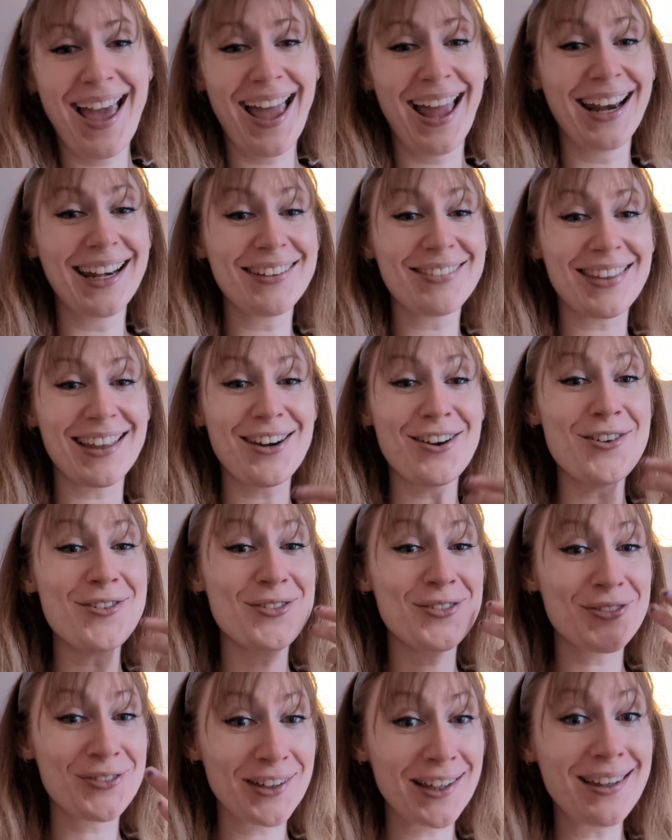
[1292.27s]
And if they
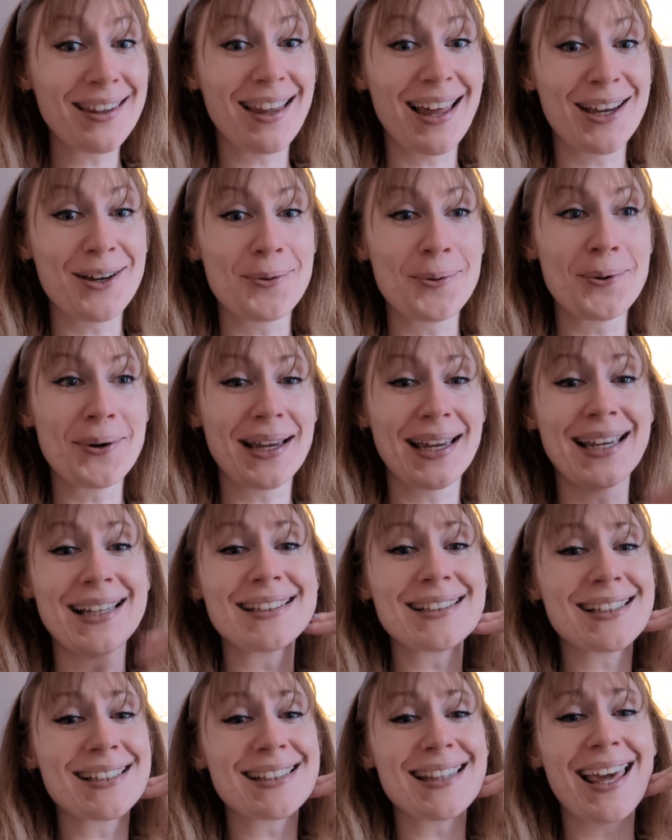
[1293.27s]
don't feel like walking,
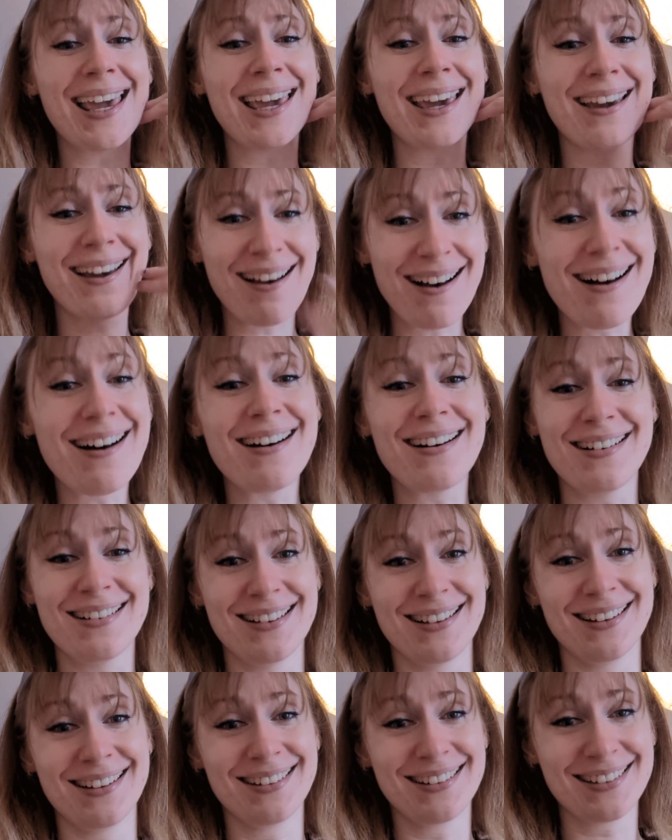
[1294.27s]
it's because they
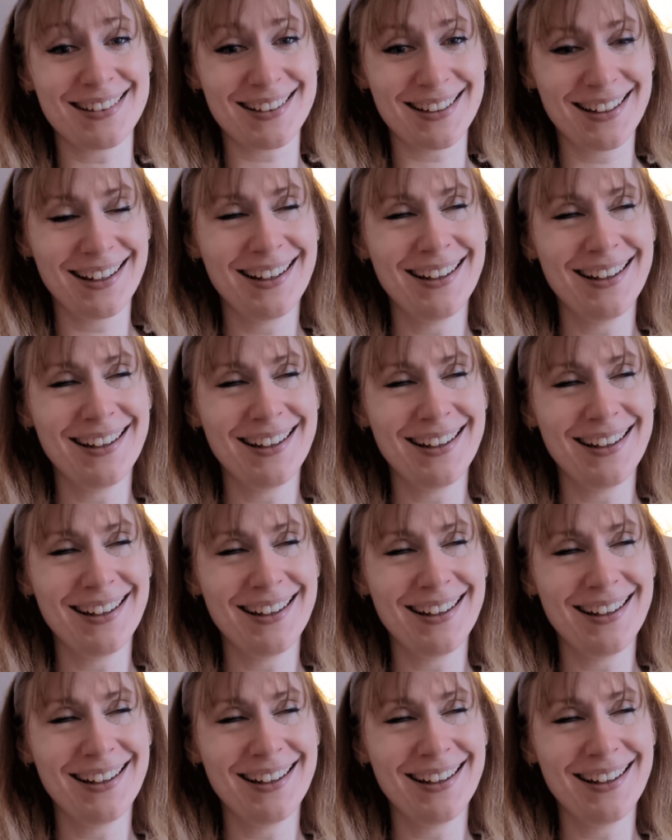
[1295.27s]
can't.